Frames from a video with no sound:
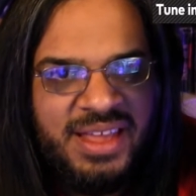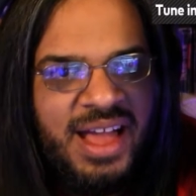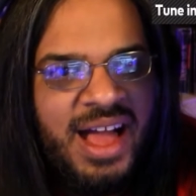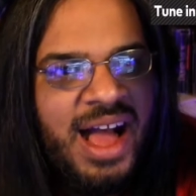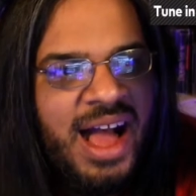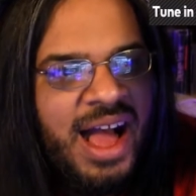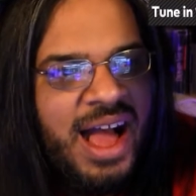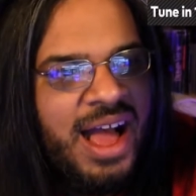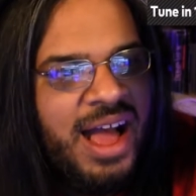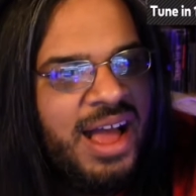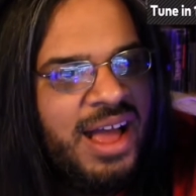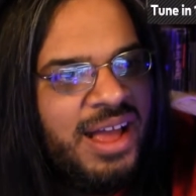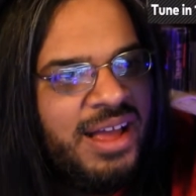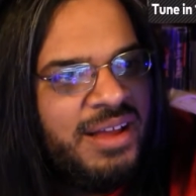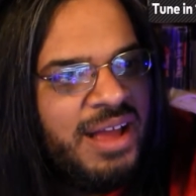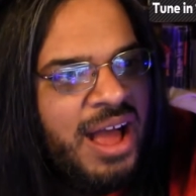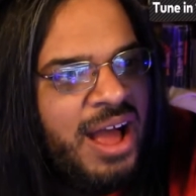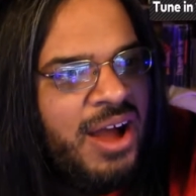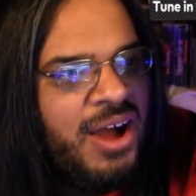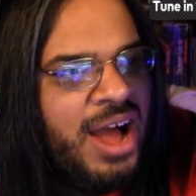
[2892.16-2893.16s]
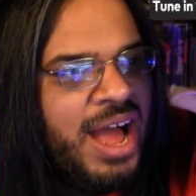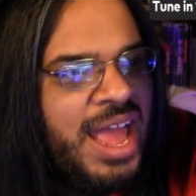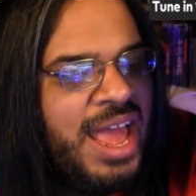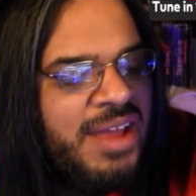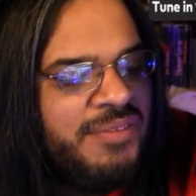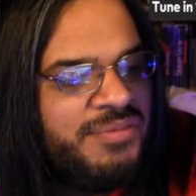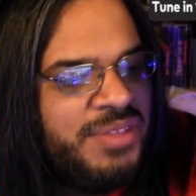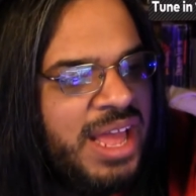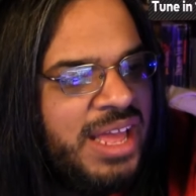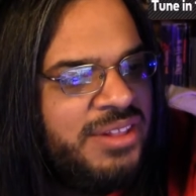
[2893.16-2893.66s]

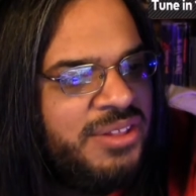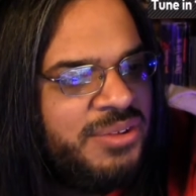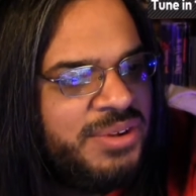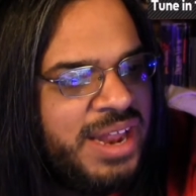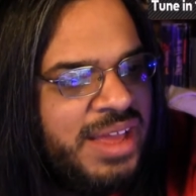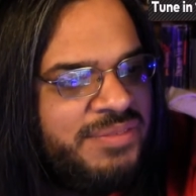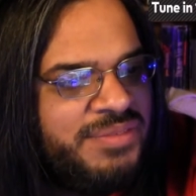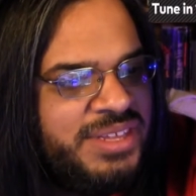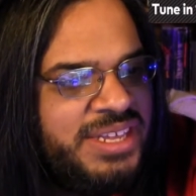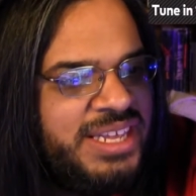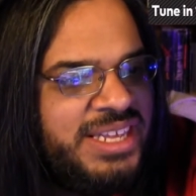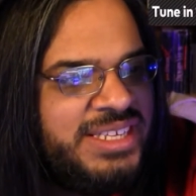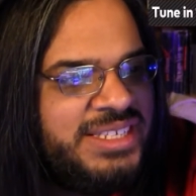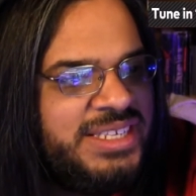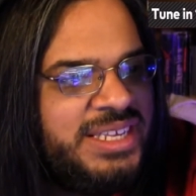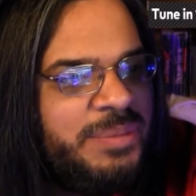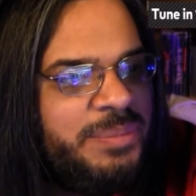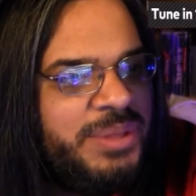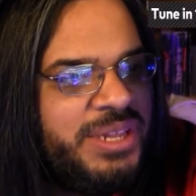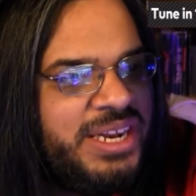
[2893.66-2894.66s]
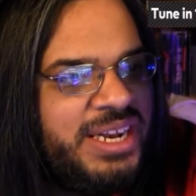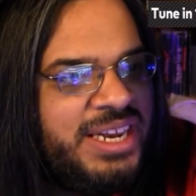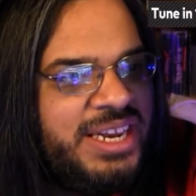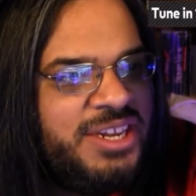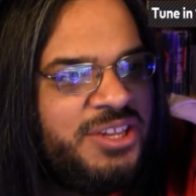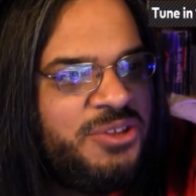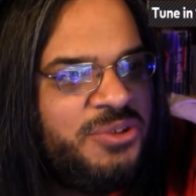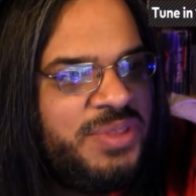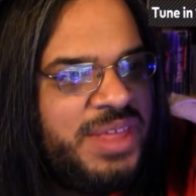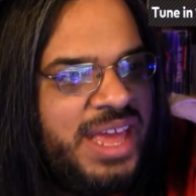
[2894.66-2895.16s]
I don't have the easy ability to
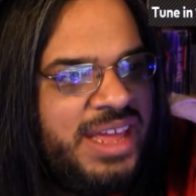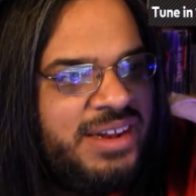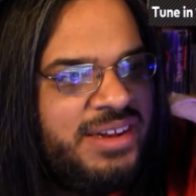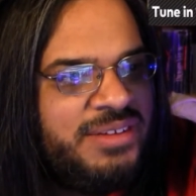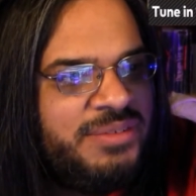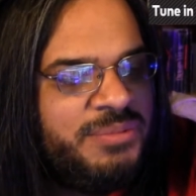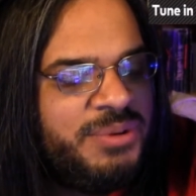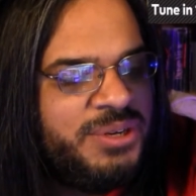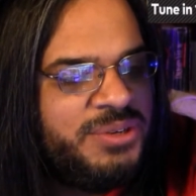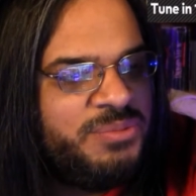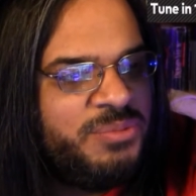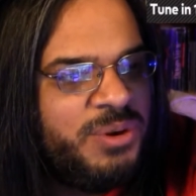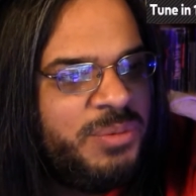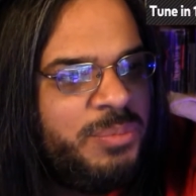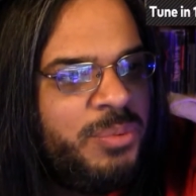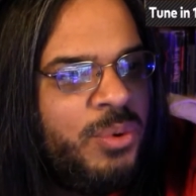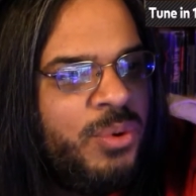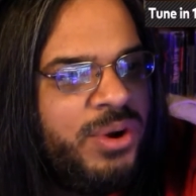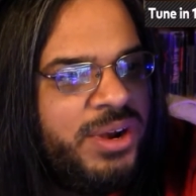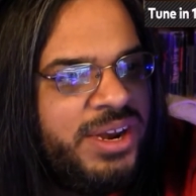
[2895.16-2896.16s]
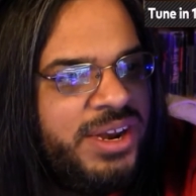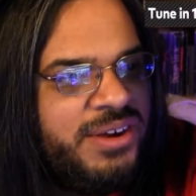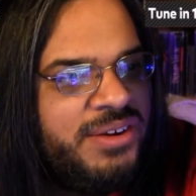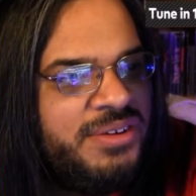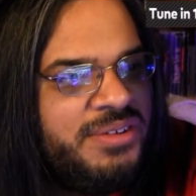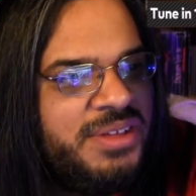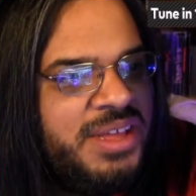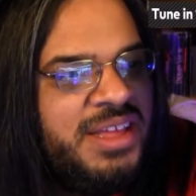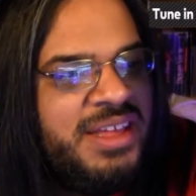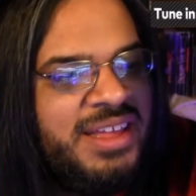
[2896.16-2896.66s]
do that. We're poor here.
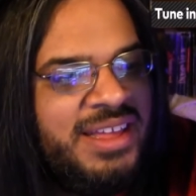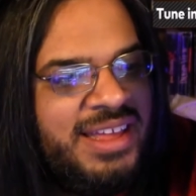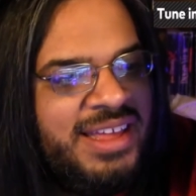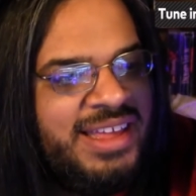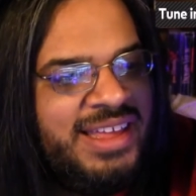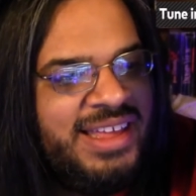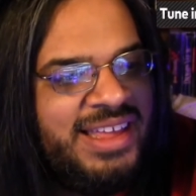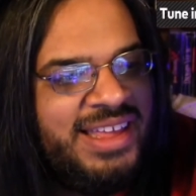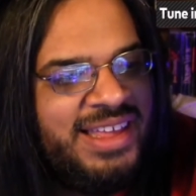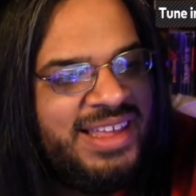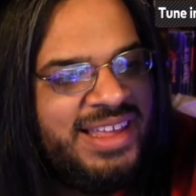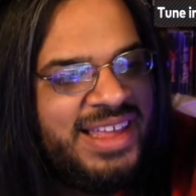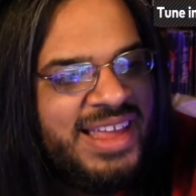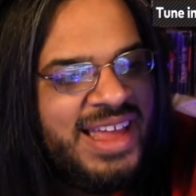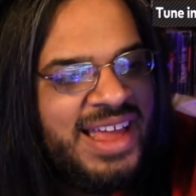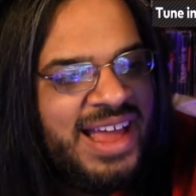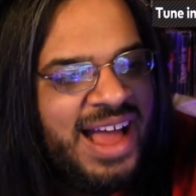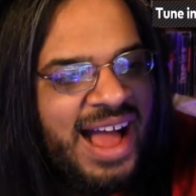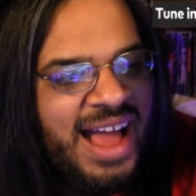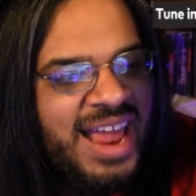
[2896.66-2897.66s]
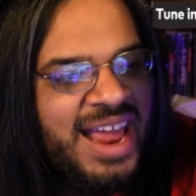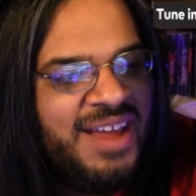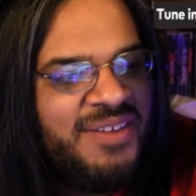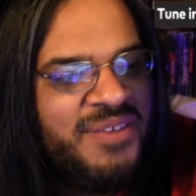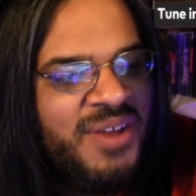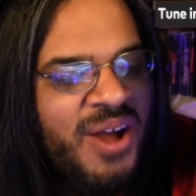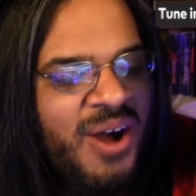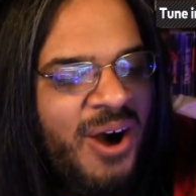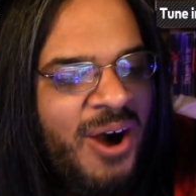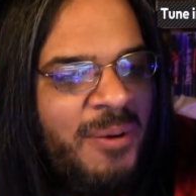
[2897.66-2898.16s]
I have
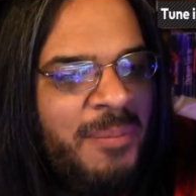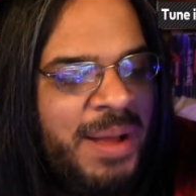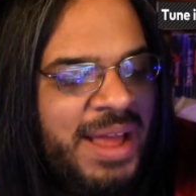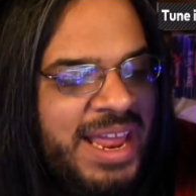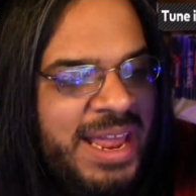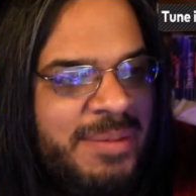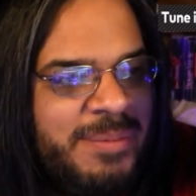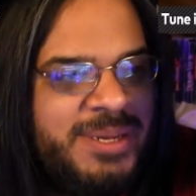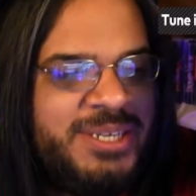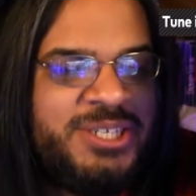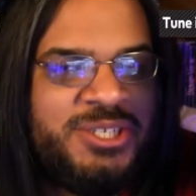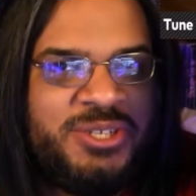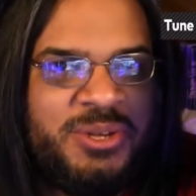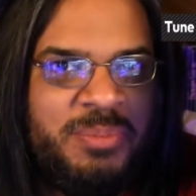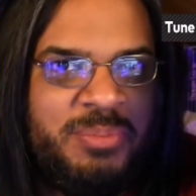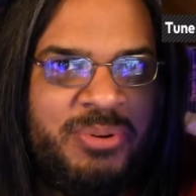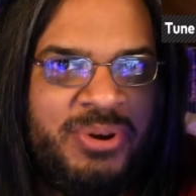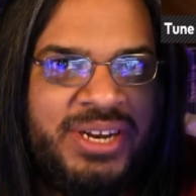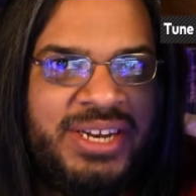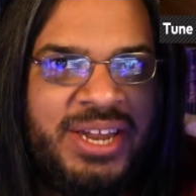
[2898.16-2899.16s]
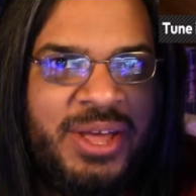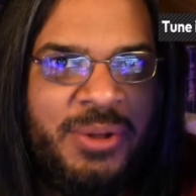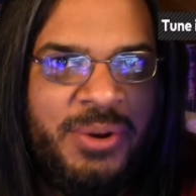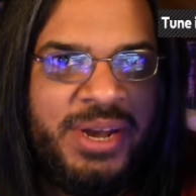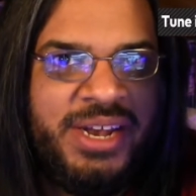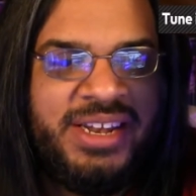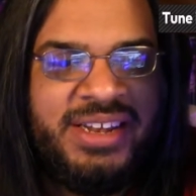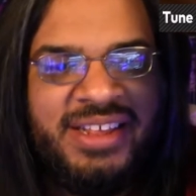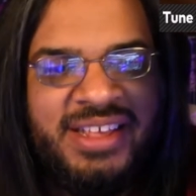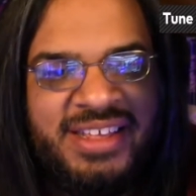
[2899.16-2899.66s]
all my images are preloaded.